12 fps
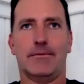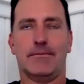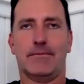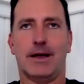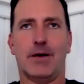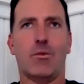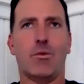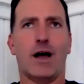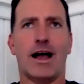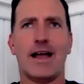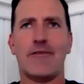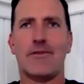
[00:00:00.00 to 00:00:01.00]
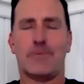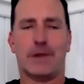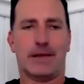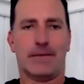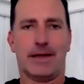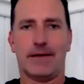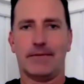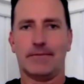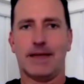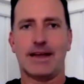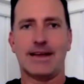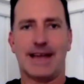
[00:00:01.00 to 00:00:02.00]
wife and probably
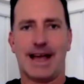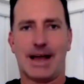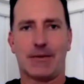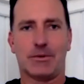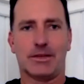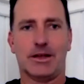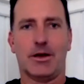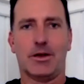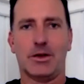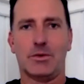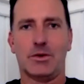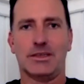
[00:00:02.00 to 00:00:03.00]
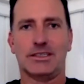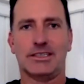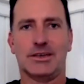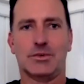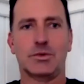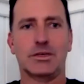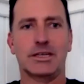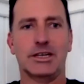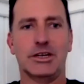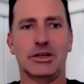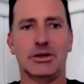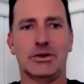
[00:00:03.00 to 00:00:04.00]
my dad were the only ones that really
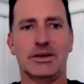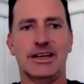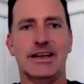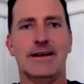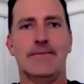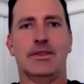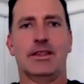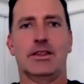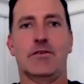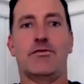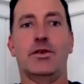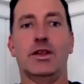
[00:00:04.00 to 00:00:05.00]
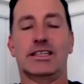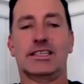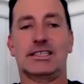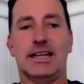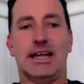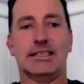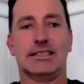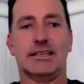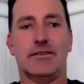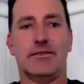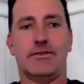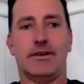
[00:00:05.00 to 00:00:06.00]
knew the full extent
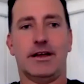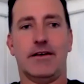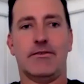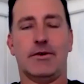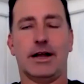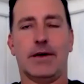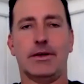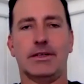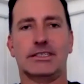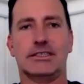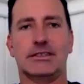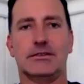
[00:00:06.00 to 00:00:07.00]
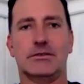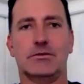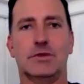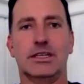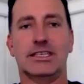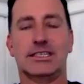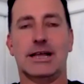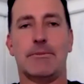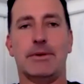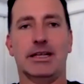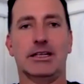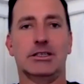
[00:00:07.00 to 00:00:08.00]
of what I was really
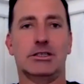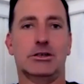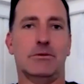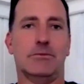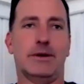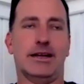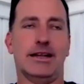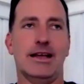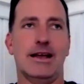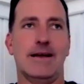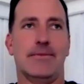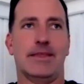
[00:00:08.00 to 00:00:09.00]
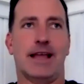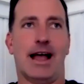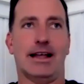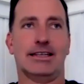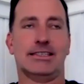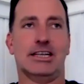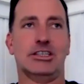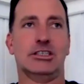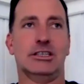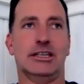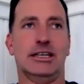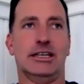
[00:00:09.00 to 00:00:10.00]
stepping into. But I
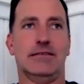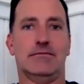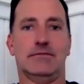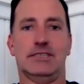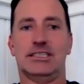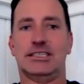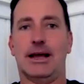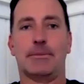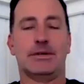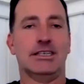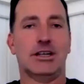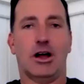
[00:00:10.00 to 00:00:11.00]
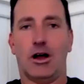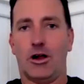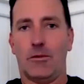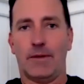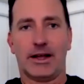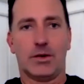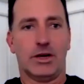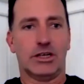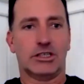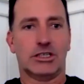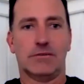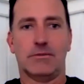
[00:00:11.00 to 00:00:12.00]
essentially stepped into all my
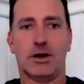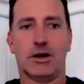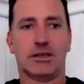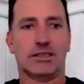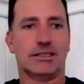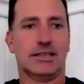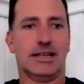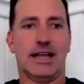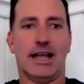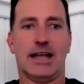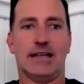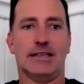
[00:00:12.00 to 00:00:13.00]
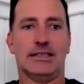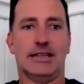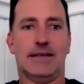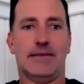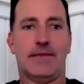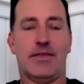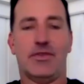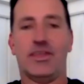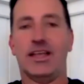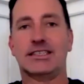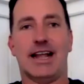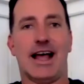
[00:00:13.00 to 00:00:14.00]
question marks, and
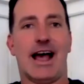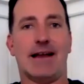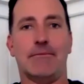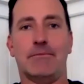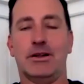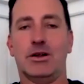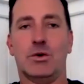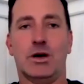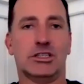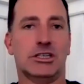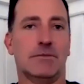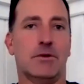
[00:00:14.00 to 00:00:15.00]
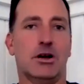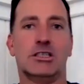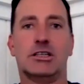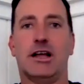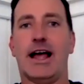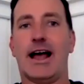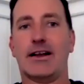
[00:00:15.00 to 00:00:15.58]
things that hadn't been question marks had